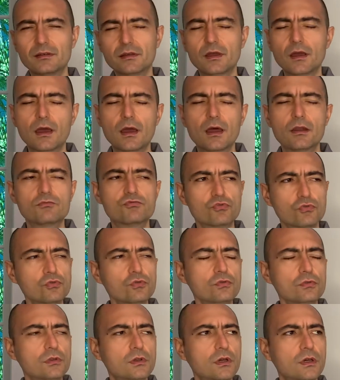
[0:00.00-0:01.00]
uh,
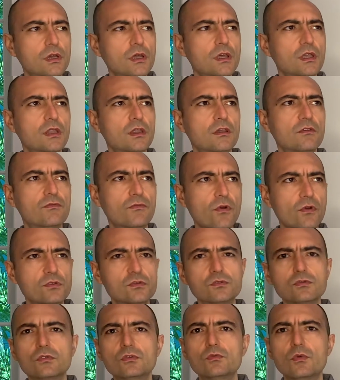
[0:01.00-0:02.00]
rule. The first
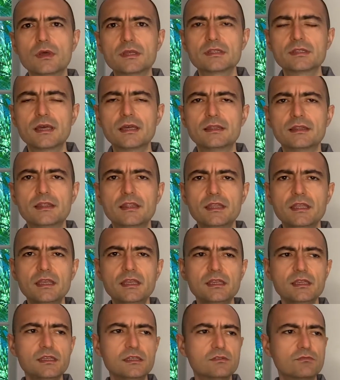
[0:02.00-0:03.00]
rule was that
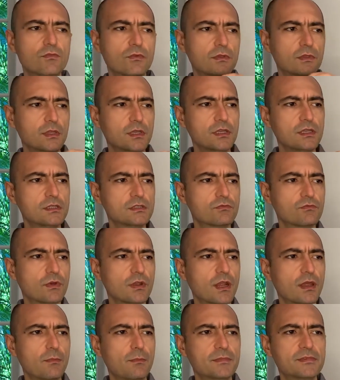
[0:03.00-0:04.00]
these, these, when
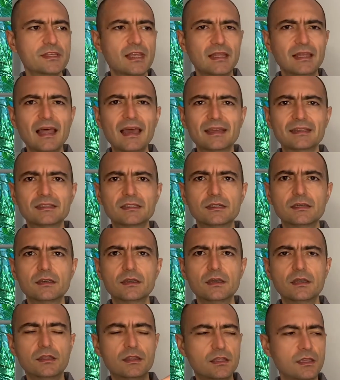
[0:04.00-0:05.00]
I select
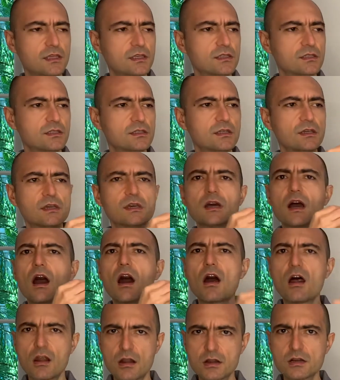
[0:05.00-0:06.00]
these
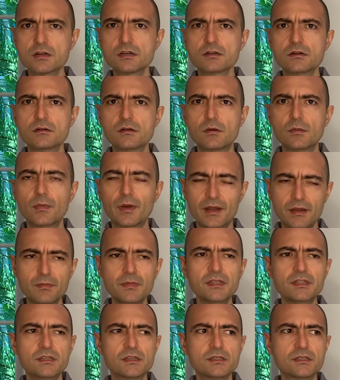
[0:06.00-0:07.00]
R
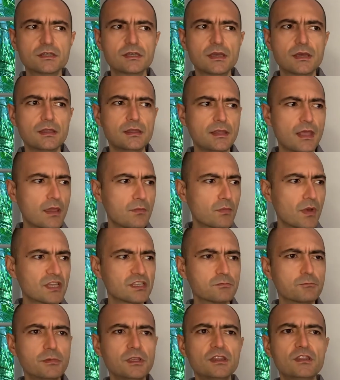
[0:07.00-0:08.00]
parameters, they
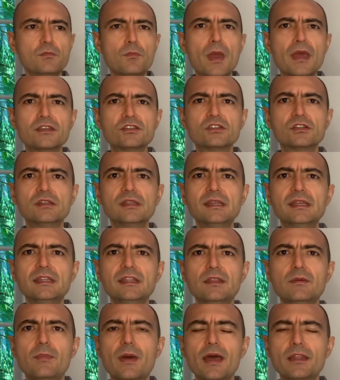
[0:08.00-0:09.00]
must be dimensionally
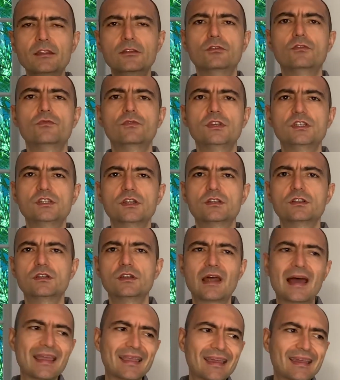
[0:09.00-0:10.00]
independent of each other.
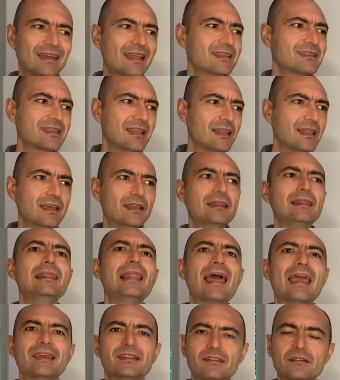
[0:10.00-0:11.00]
I cannot select
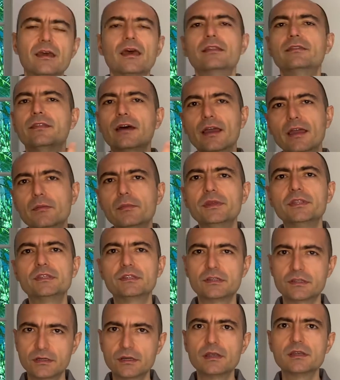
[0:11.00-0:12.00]
length and diameter
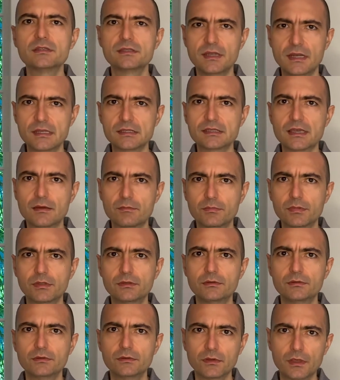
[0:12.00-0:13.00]
as an example,
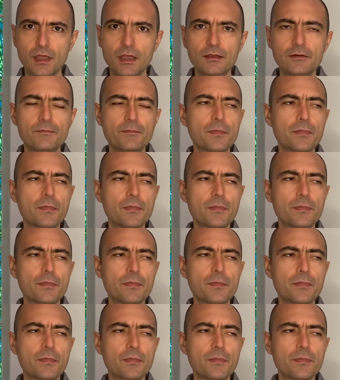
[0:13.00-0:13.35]
okay?